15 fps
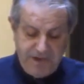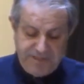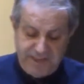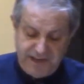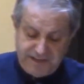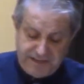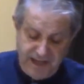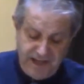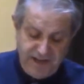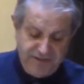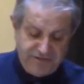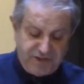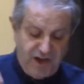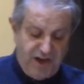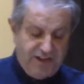But they
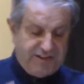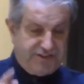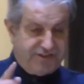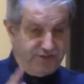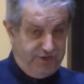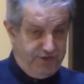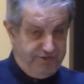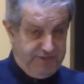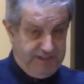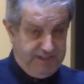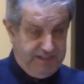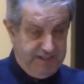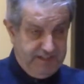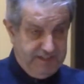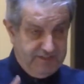tell of God's
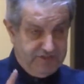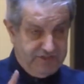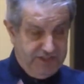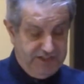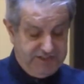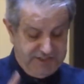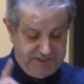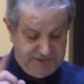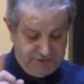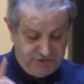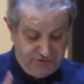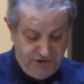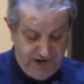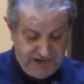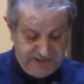servant, Jesus
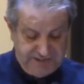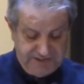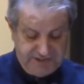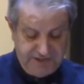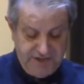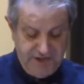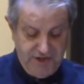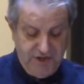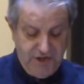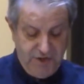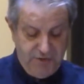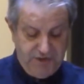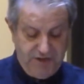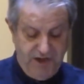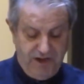Christ,
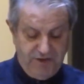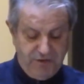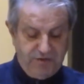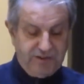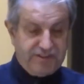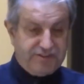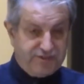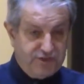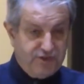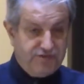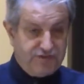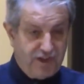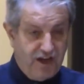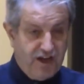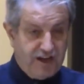who would not only
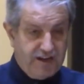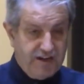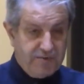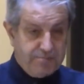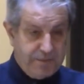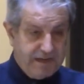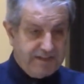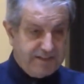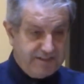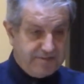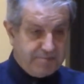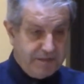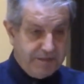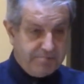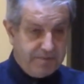serve God, but
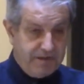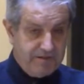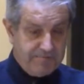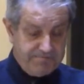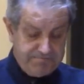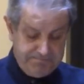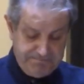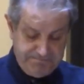his people.